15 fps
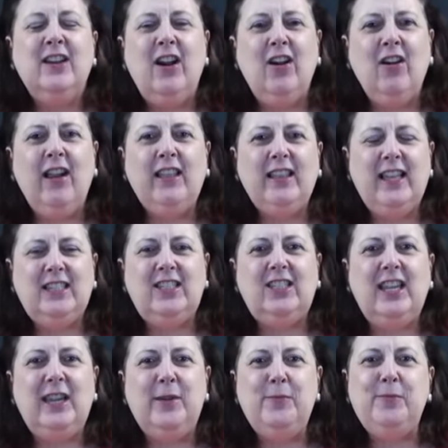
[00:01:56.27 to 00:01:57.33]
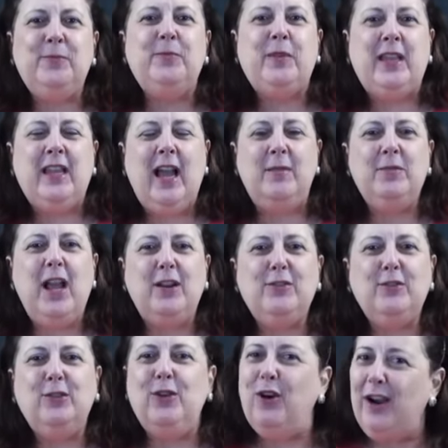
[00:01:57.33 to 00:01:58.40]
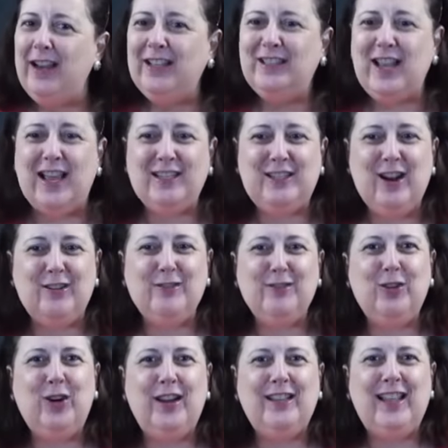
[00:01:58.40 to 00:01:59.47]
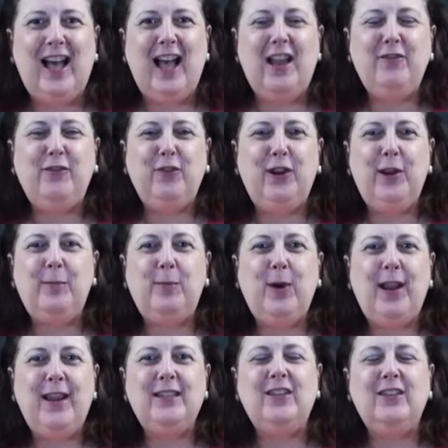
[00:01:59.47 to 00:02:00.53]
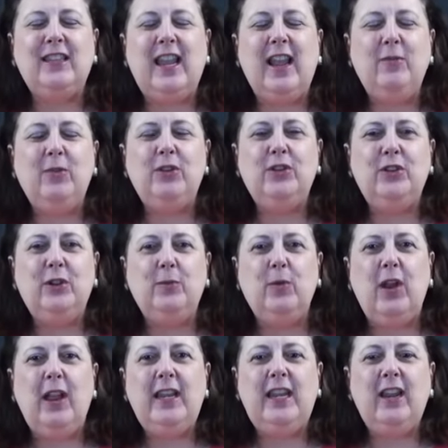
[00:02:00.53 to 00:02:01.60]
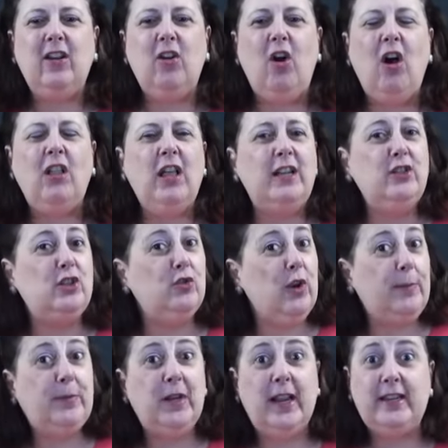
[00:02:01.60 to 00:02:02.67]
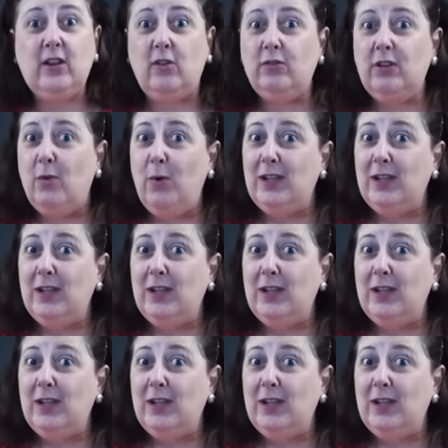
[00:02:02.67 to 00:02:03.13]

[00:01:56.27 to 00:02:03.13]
All right, let's see. I'm Dr. Lori. This is Ask Dr. Lori Live, free appraisals, and we're doing them right here, all unscripted. I don't know